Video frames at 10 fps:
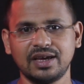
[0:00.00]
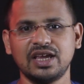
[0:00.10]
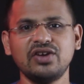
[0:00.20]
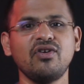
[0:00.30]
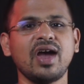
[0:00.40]

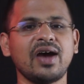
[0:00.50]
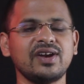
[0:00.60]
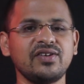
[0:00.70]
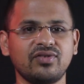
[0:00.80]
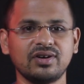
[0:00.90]
If you have
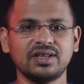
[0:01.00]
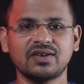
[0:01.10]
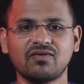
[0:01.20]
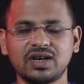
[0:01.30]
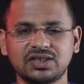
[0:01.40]
any further
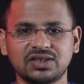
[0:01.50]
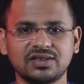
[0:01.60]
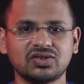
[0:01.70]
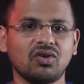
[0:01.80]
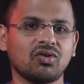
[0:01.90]

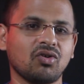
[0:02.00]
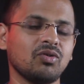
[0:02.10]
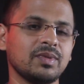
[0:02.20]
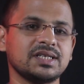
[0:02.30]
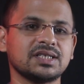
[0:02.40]
questions or
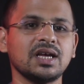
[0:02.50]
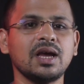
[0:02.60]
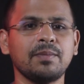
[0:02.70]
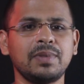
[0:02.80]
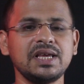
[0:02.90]
comments,
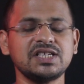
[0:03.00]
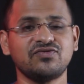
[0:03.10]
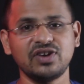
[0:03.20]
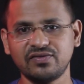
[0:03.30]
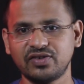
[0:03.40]
please
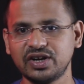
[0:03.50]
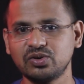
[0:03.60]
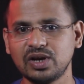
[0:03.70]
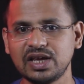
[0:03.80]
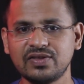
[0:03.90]
feel free to
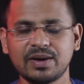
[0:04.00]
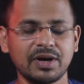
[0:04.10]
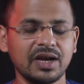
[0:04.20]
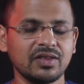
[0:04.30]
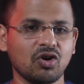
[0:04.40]
leave them
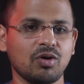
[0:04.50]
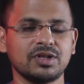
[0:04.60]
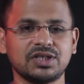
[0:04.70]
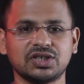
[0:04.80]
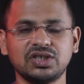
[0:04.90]
in the comment
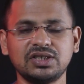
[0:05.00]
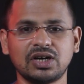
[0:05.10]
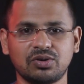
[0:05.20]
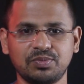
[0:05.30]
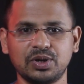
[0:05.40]
section
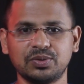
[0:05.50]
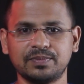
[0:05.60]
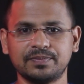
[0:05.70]
down below.